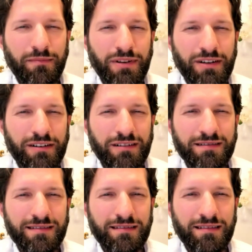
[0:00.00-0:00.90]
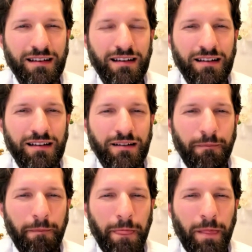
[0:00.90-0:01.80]
because
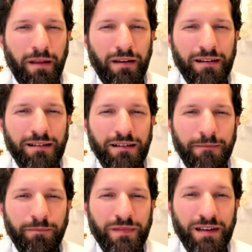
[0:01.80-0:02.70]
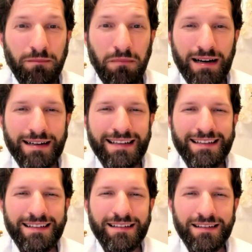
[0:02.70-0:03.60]
the
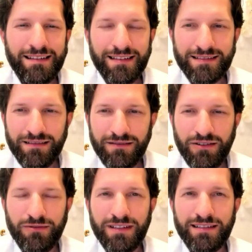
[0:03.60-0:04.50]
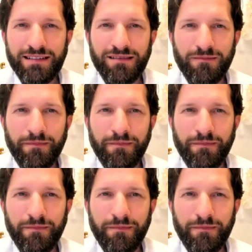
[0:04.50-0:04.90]
mind doesn't know it.